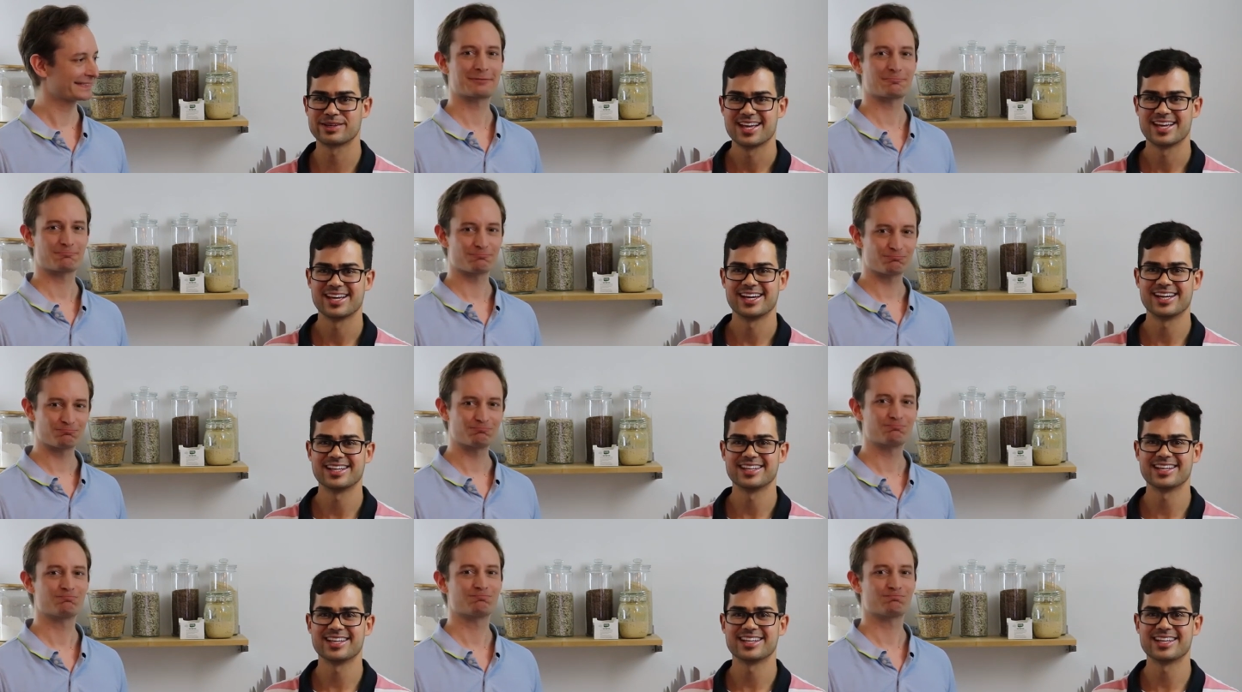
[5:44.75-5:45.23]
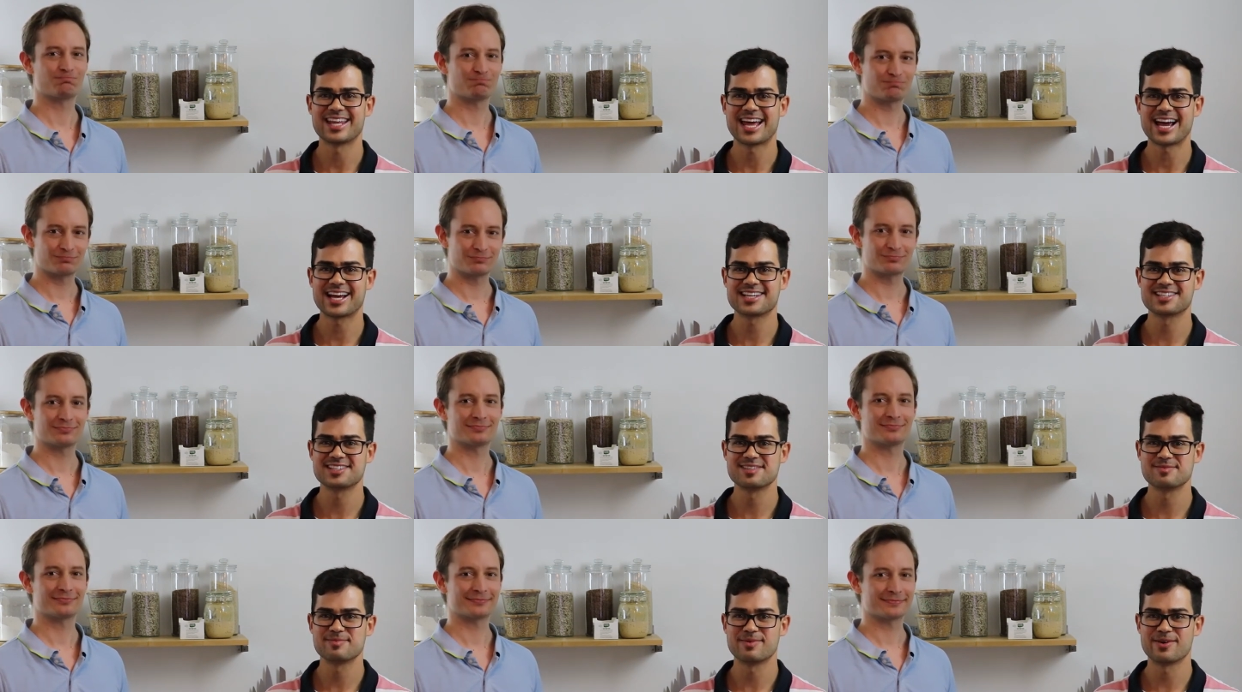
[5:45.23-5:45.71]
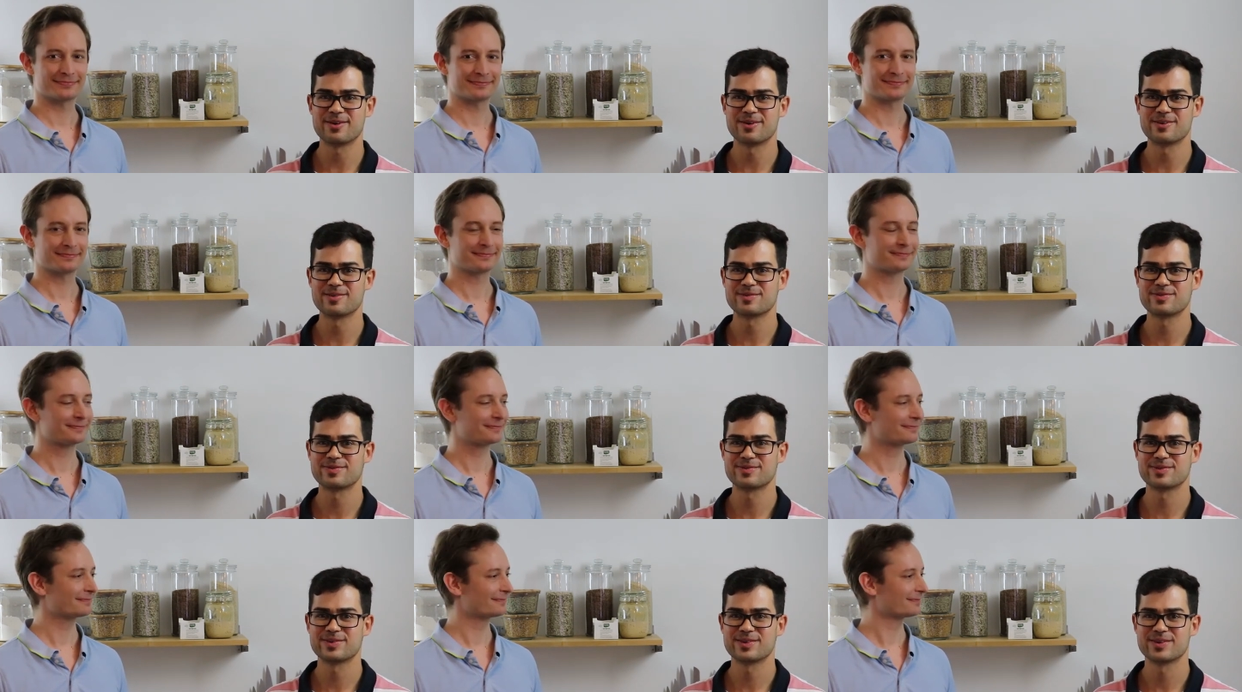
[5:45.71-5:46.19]
Speaker 1: And the next
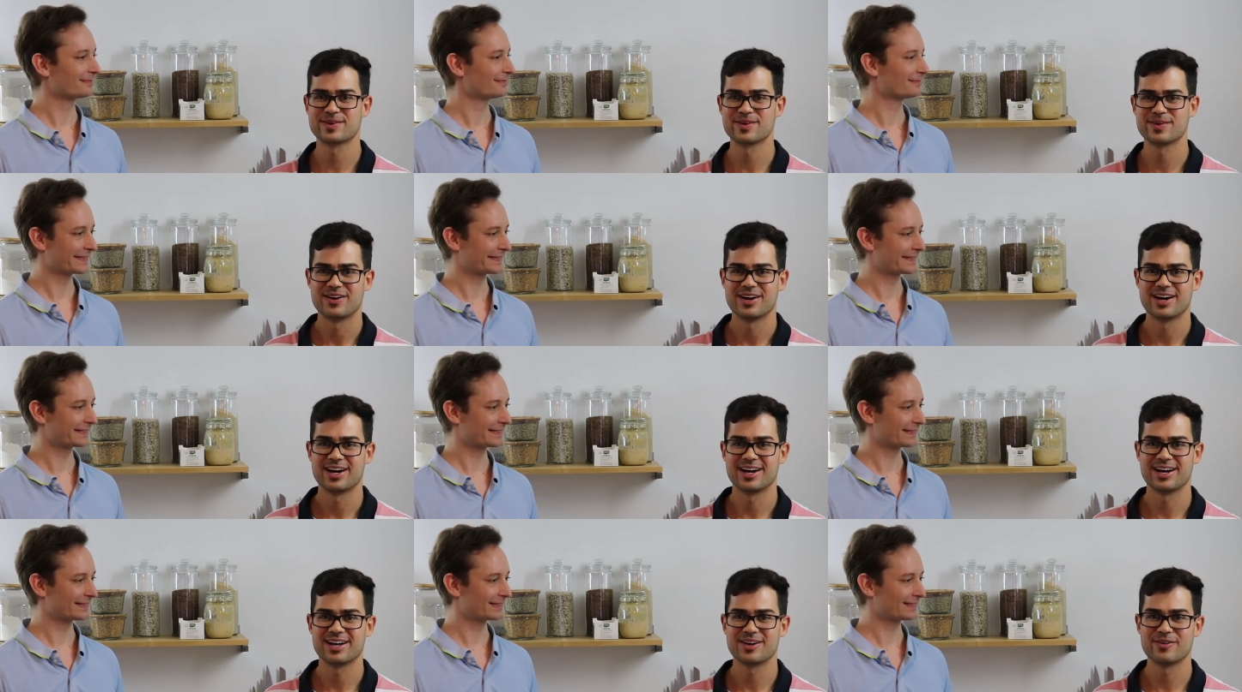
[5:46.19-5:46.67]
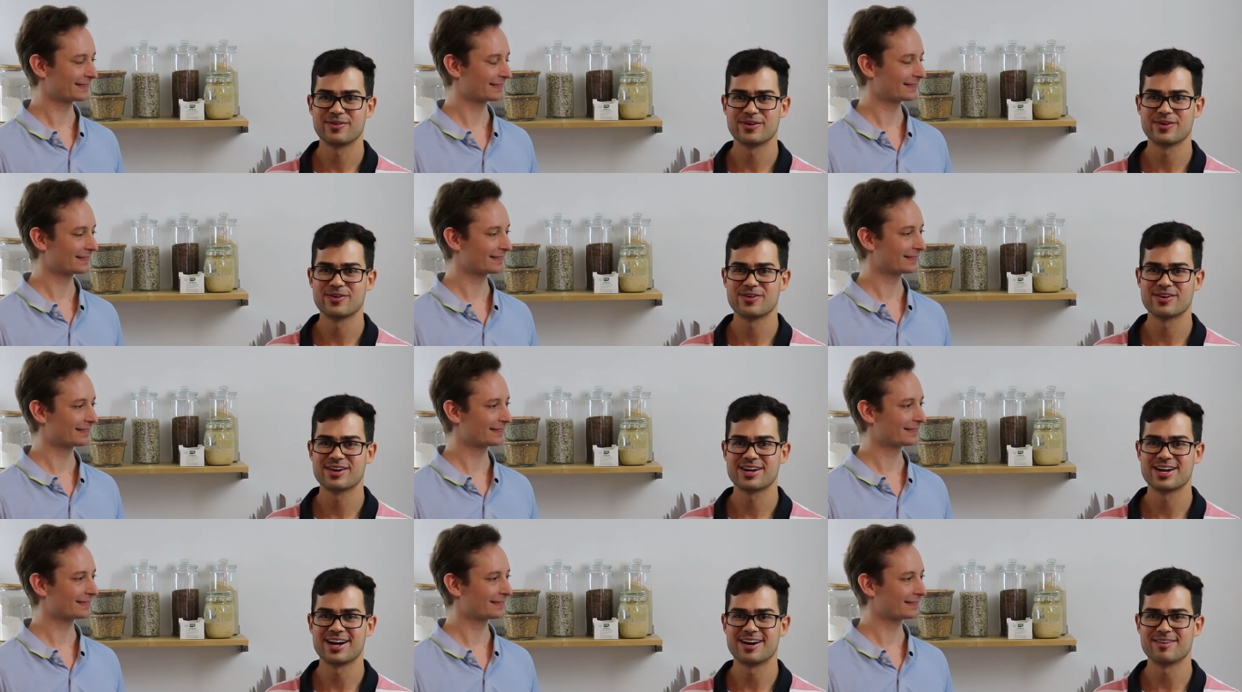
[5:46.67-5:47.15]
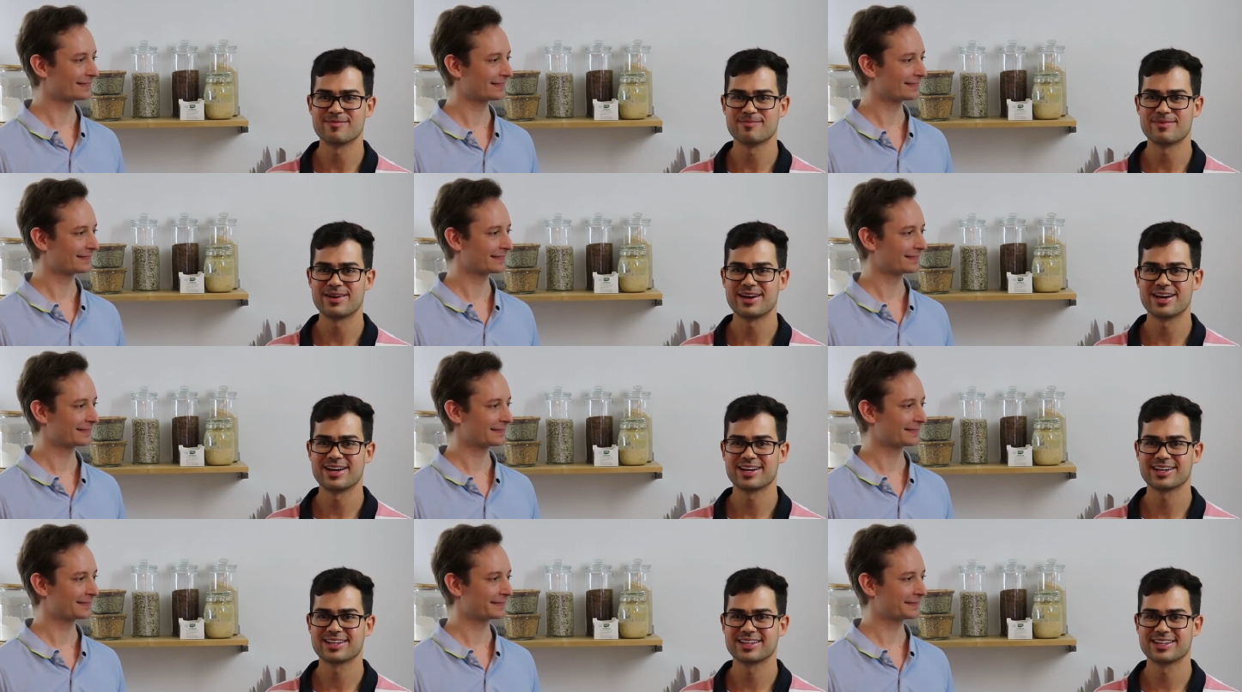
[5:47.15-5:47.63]
month I will come
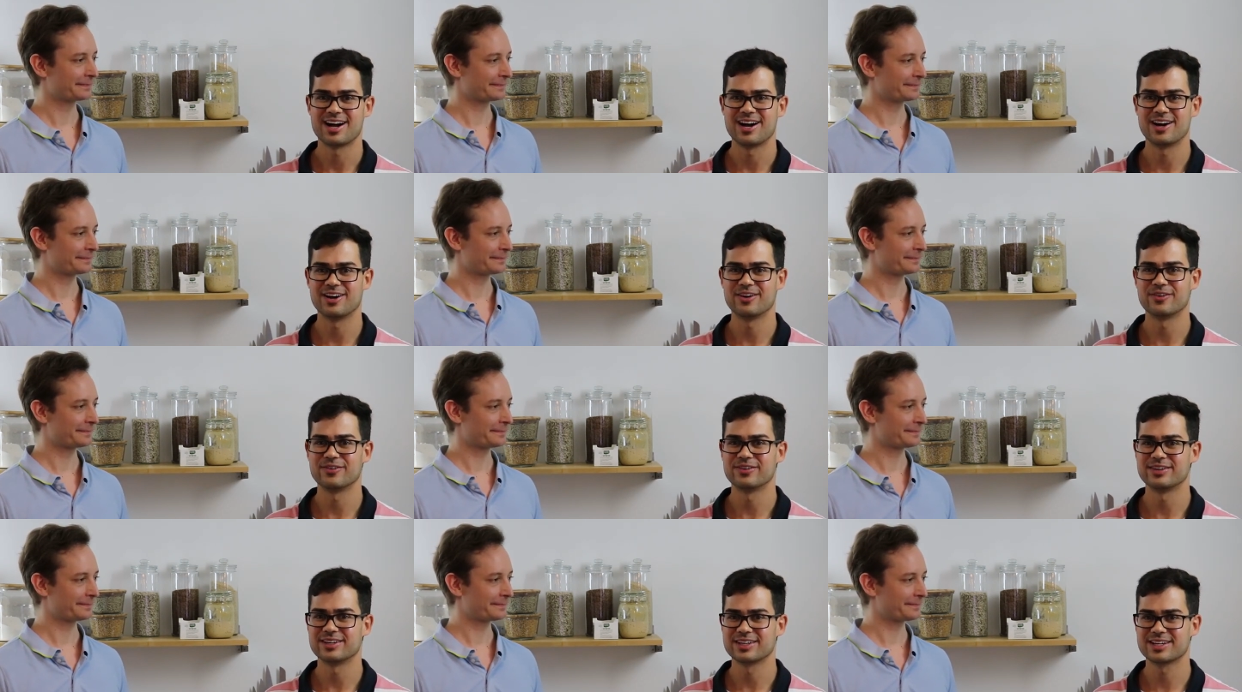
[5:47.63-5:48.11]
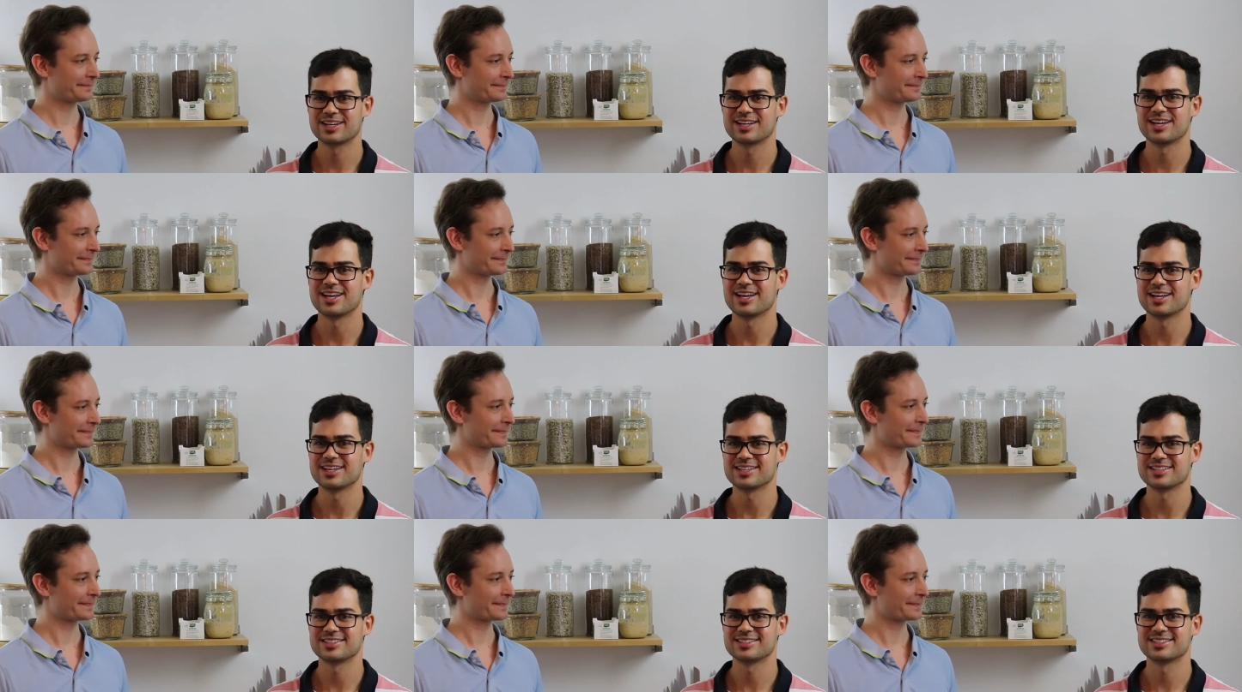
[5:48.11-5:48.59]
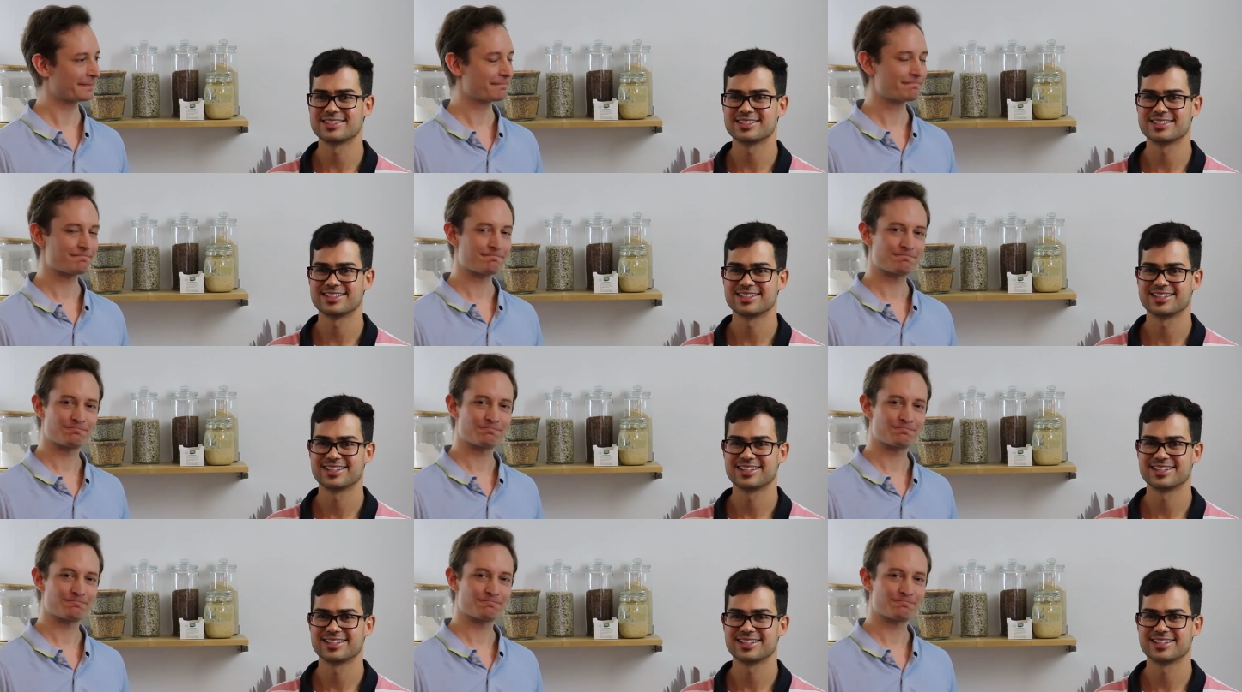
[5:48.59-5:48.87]
back our class.